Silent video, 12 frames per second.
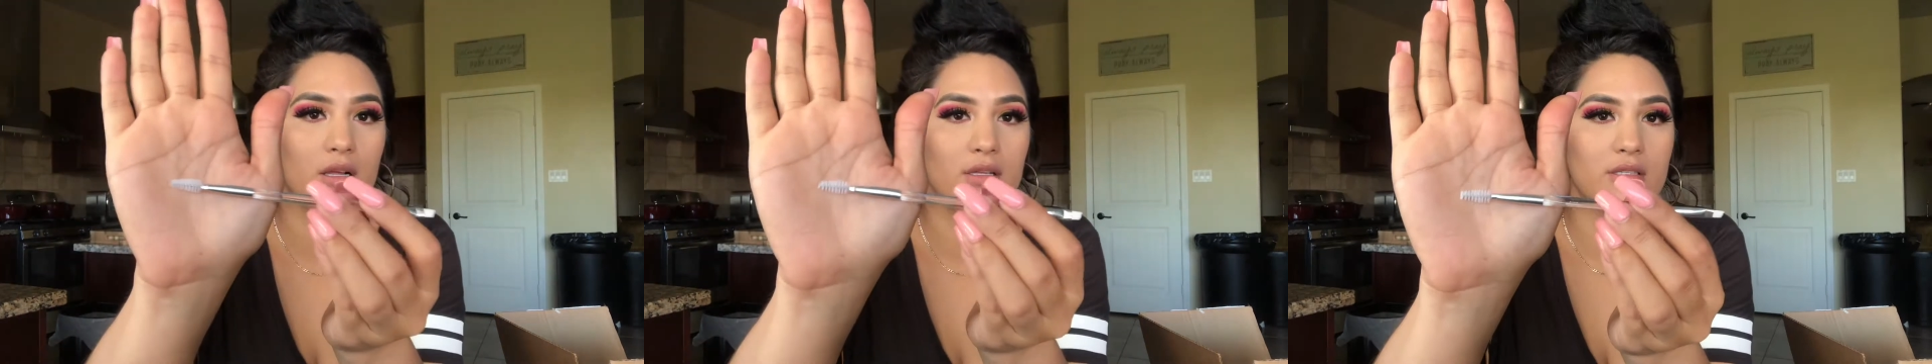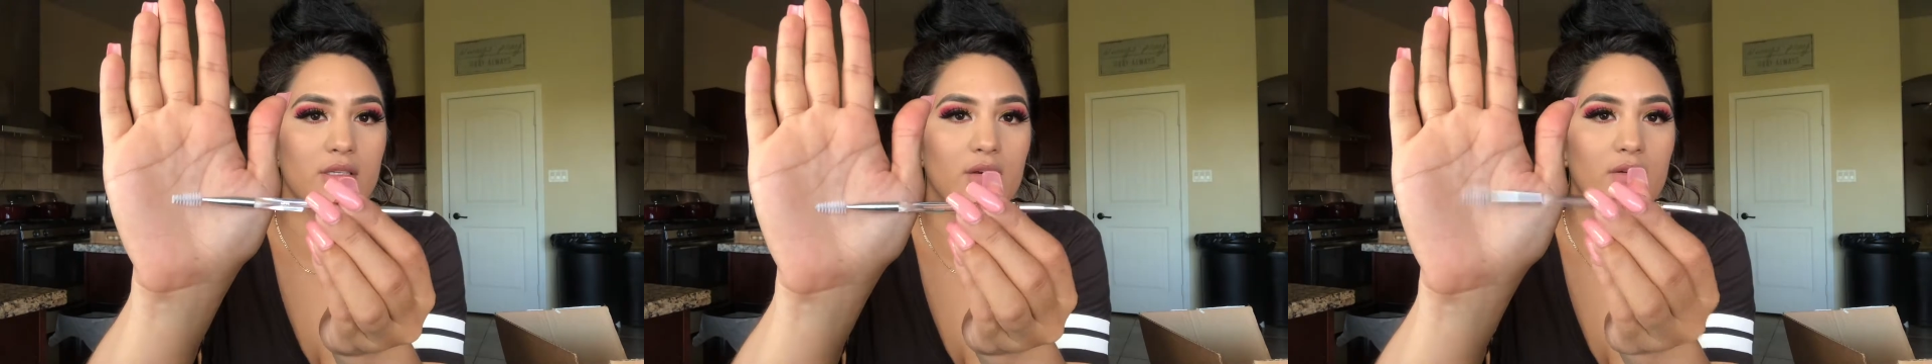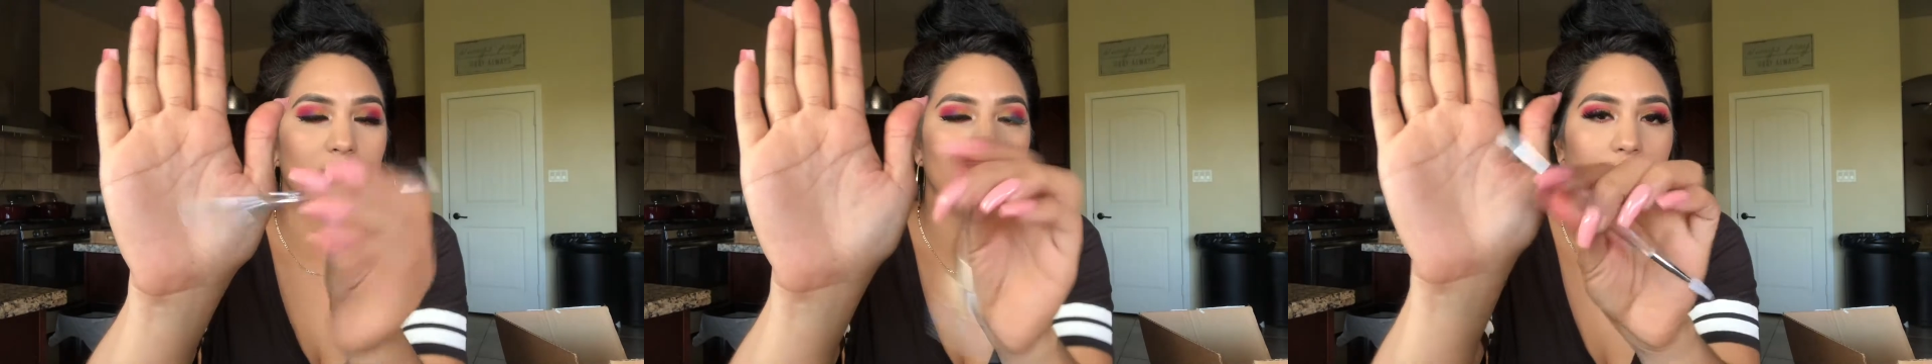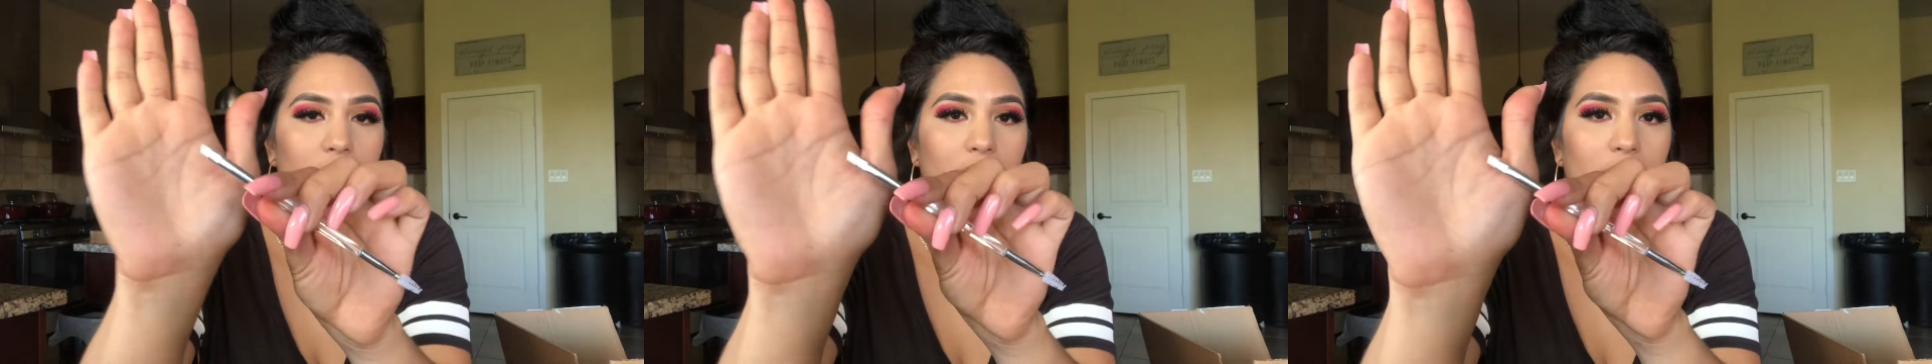so
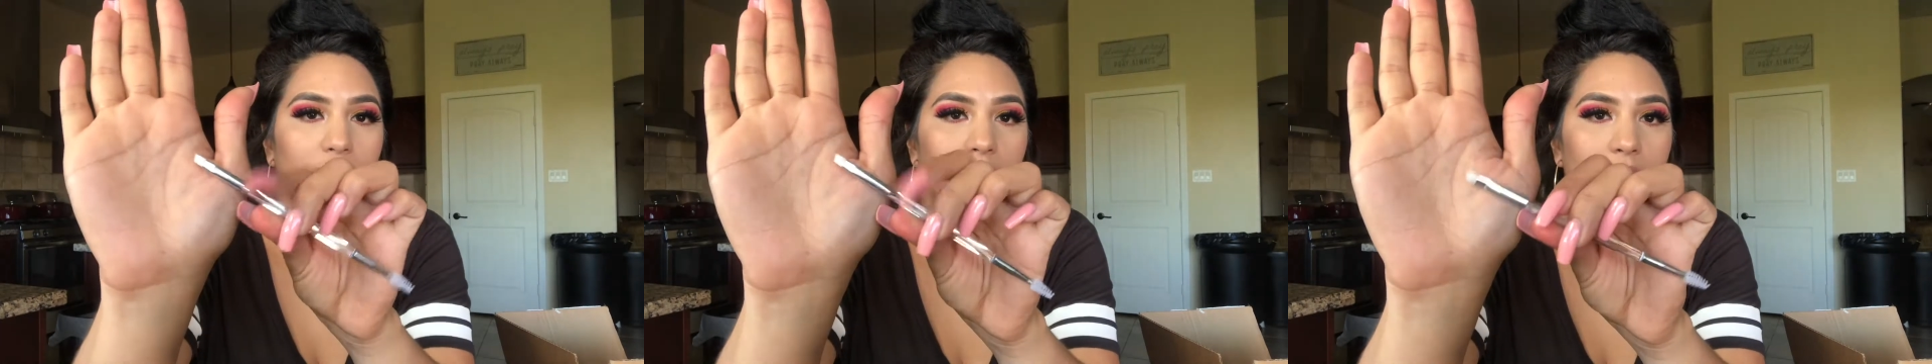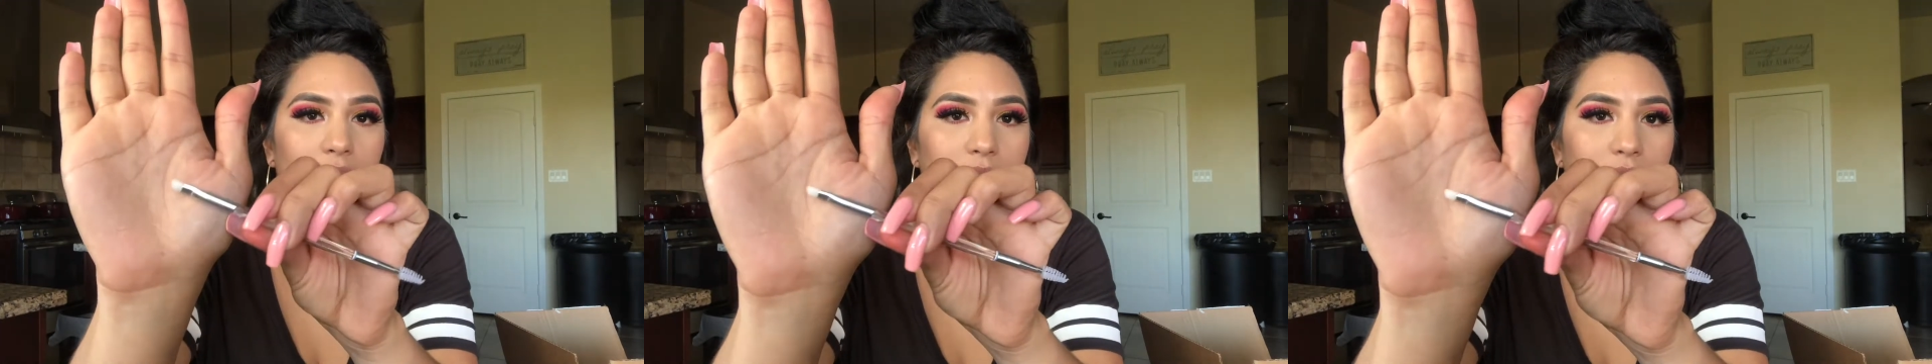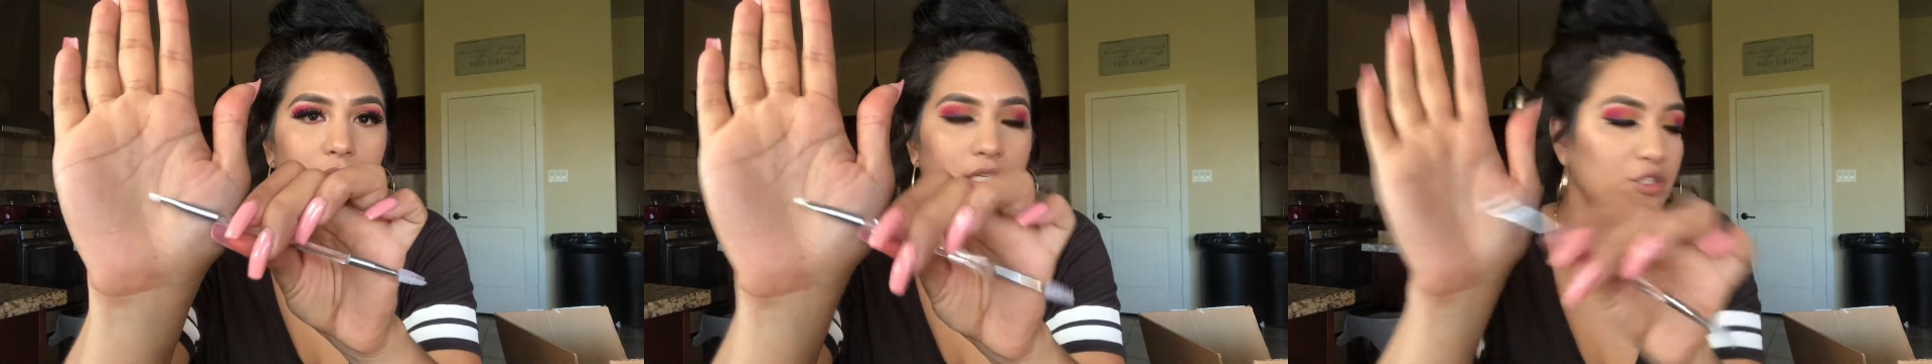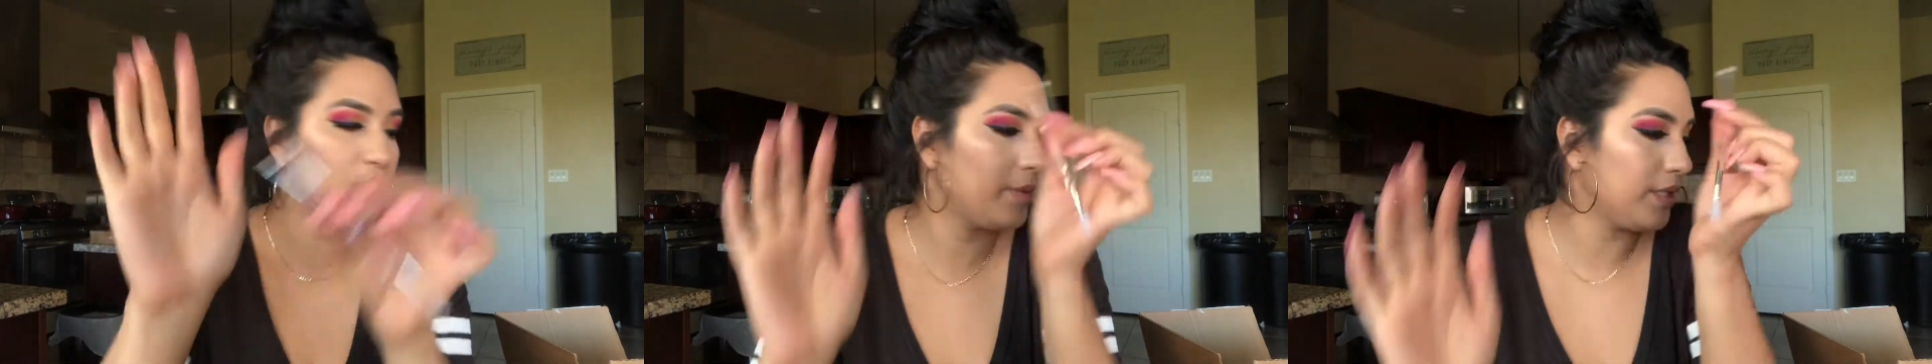that
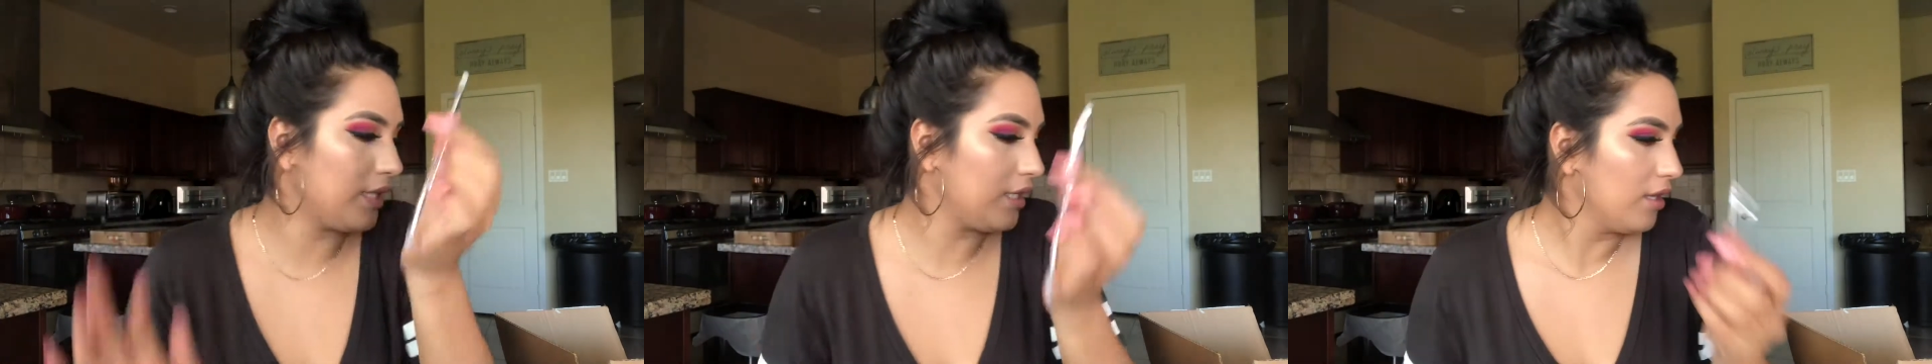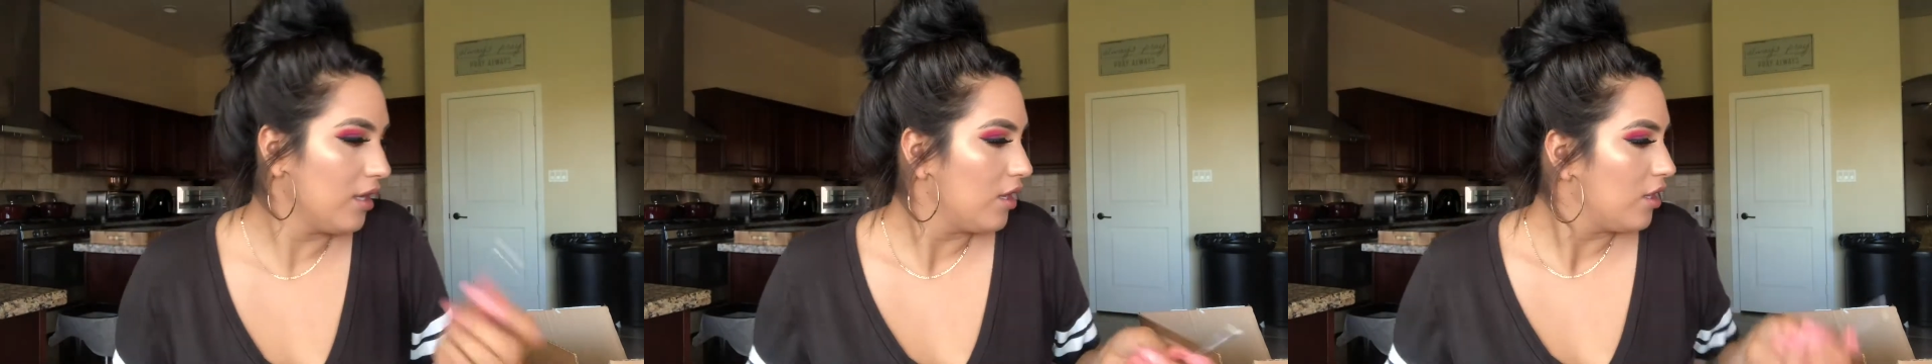should be neat.